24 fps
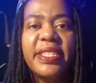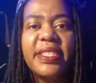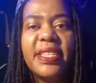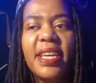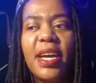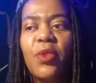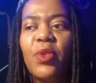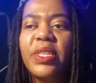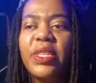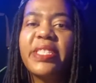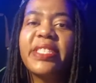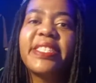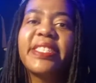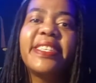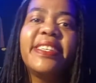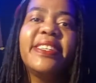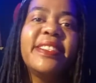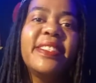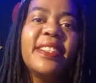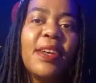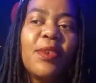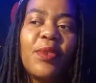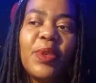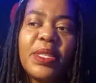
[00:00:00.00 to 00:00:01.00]

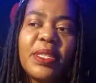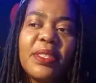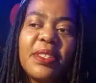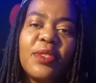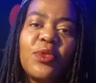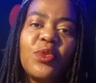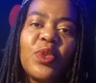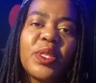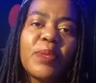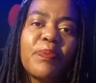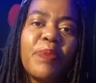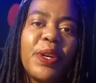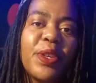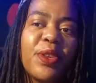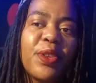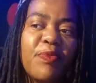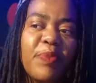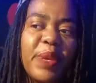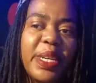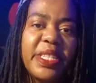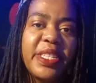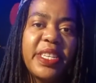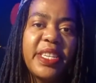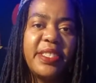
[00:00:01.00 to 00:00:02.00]
It was part of
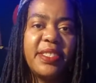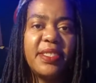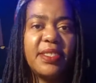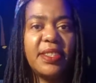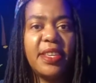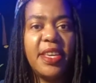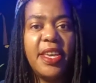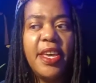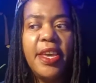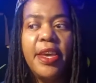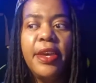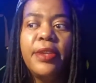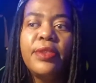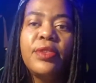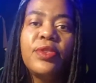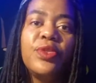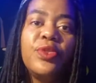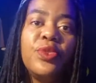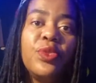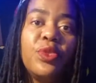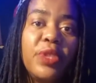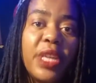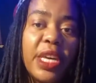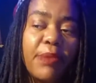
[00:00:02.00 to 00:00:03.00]
my test to
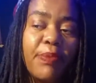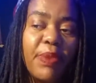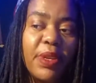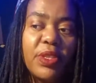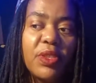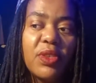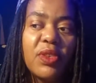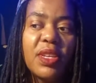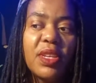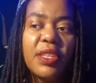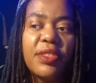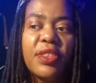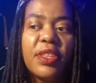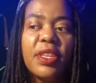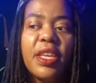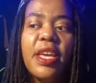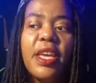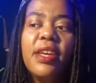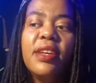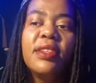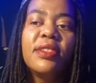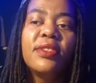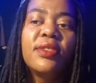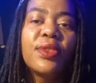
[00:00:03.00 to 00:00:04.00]
do that particular thing.
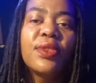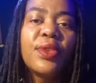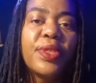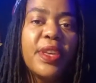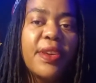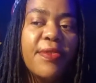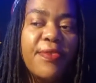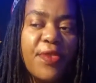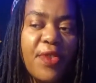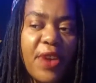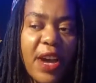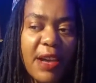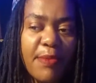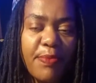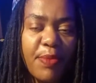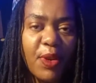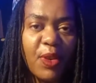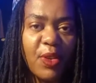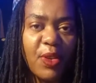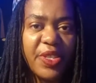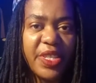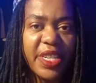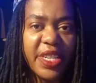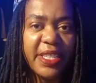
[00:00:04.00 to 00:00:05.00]
So therefore I
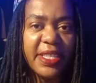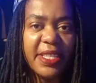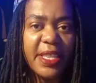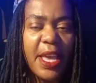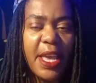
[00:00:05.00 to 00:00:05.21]
apologize.